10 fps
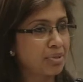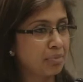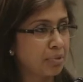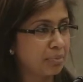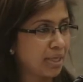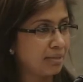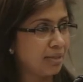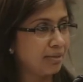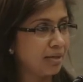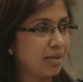was in Mumbai
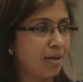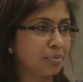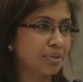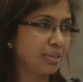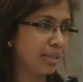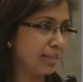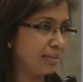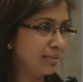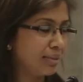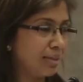then, and I was in
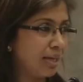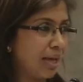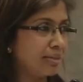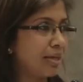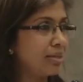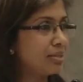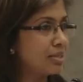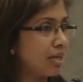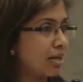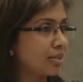Delhi. And therein
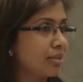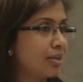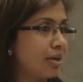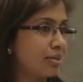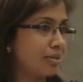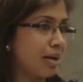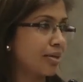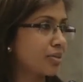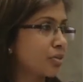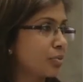started our
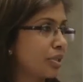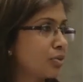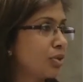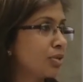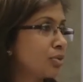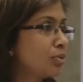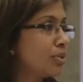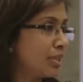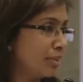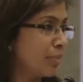tryst with a
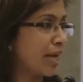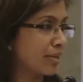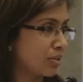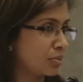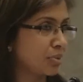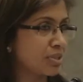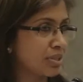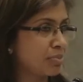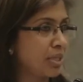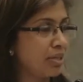two-city marriage, which
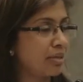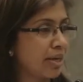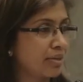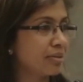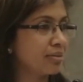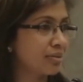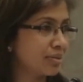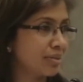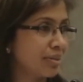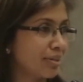has been a
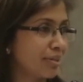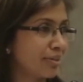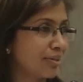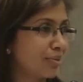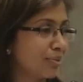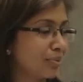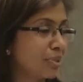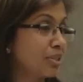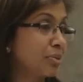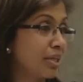recurrence,
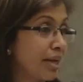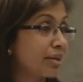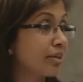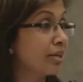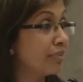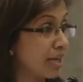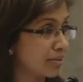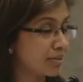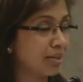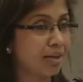which has been a recurring
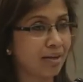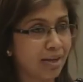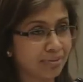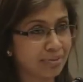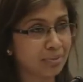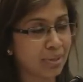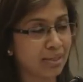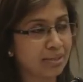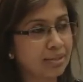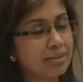event in our life as well.